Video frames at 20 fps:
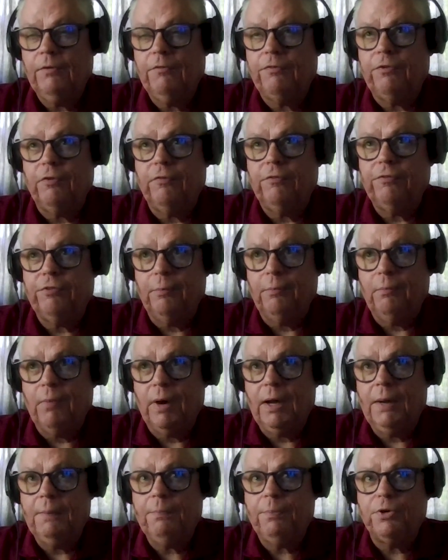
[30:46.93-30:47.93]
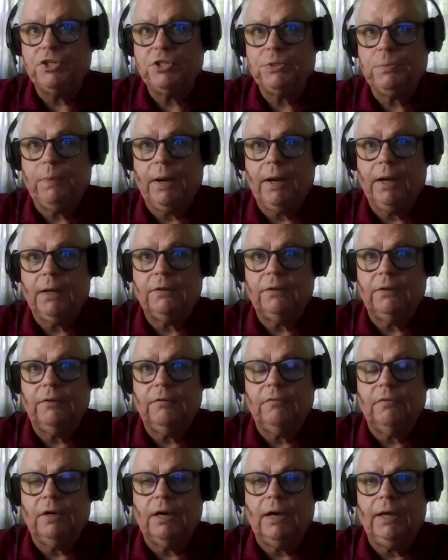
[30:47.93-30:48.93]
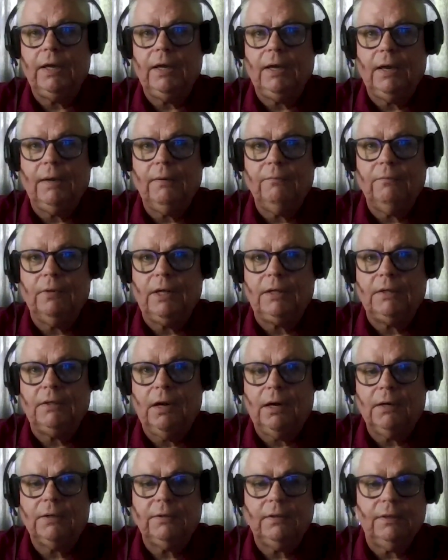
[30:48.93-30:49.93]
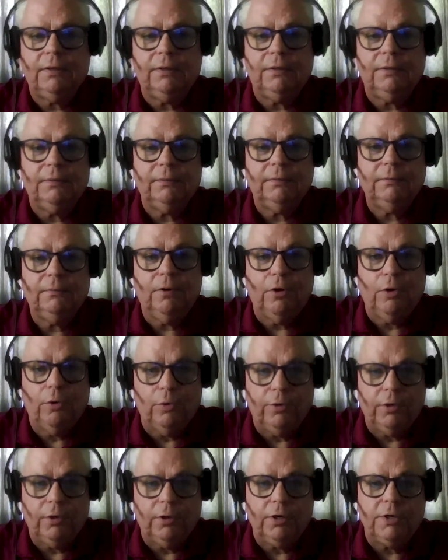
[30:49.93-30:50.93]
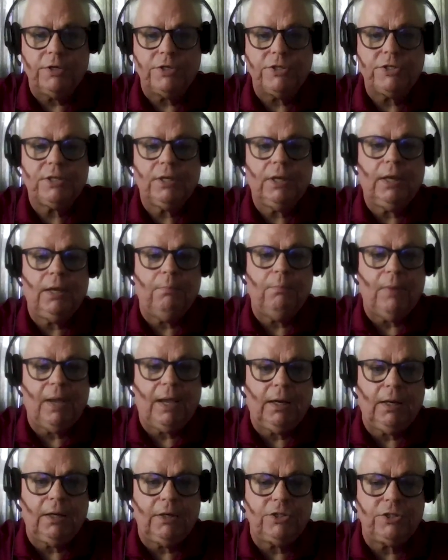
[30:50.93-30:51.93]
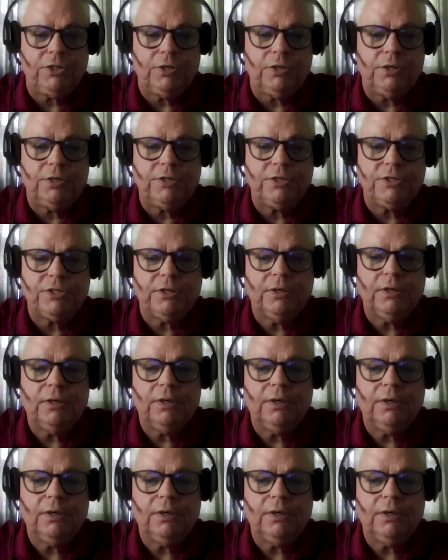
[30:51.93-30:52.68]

from my perspective, when I talk to owners and managers,